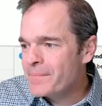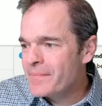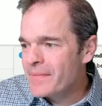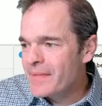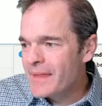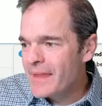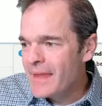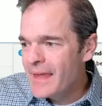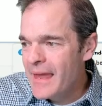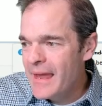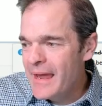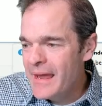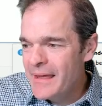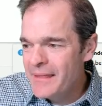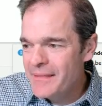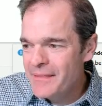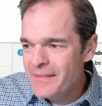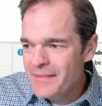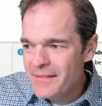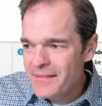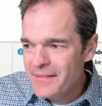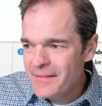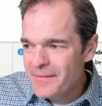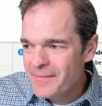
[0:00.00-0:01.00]

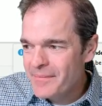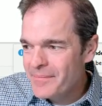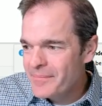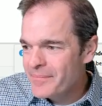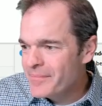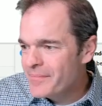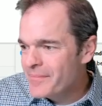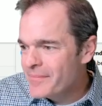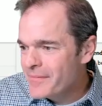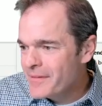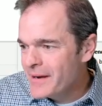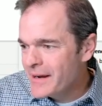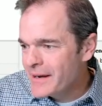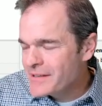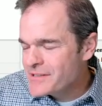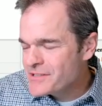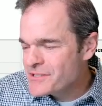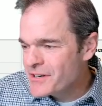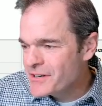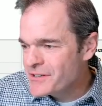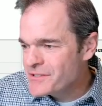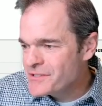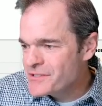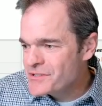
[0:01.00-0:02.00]
And then I can
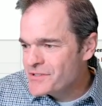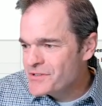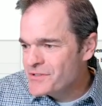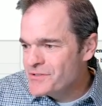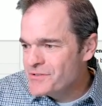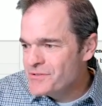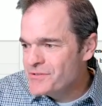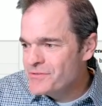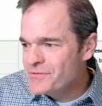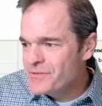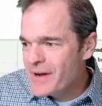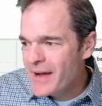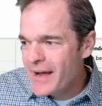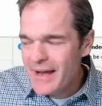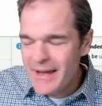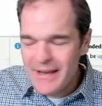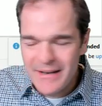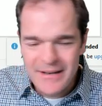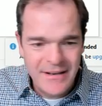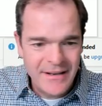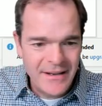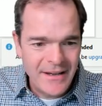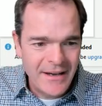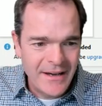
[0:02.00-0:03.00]
start to
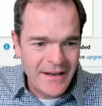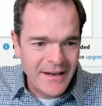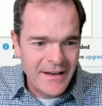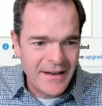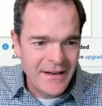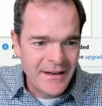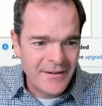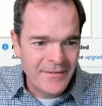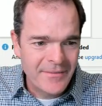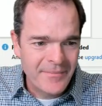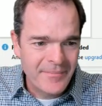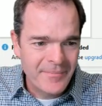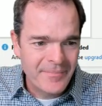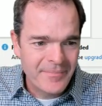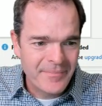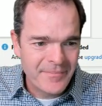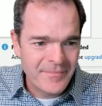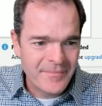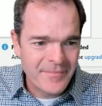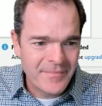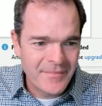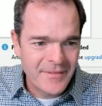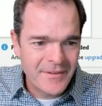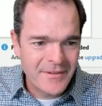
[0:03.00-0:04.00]
add
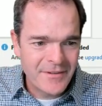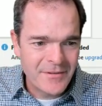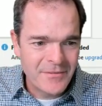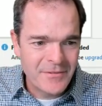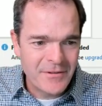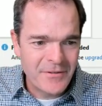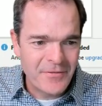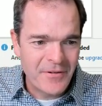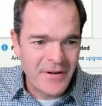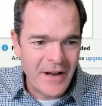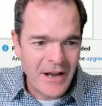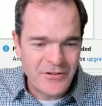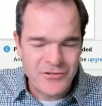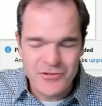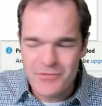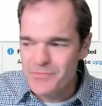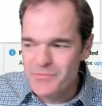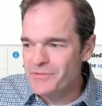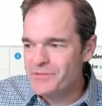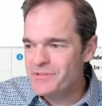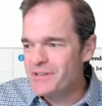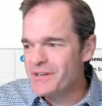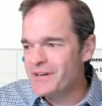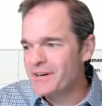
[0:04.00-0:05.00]
some different
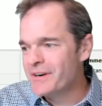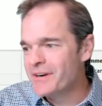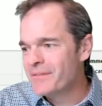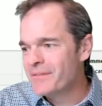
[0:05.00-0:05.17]
attributes here.